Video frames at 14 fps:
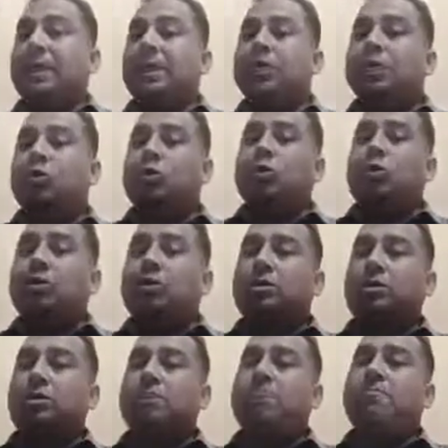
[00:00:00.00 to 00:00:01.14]
He took
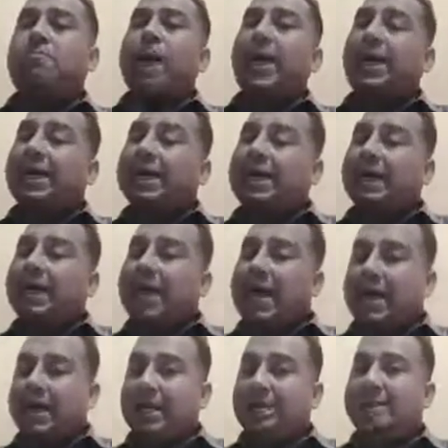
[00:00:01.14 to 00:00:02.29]
Maggie
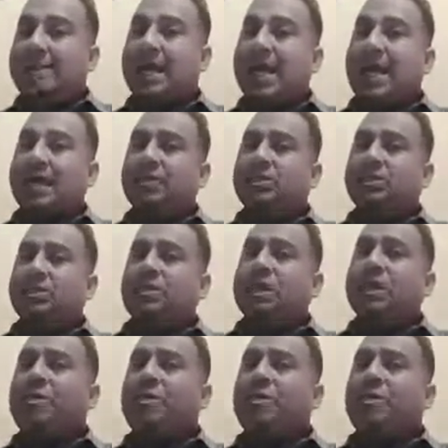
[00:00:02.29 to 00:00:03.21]
in his hands,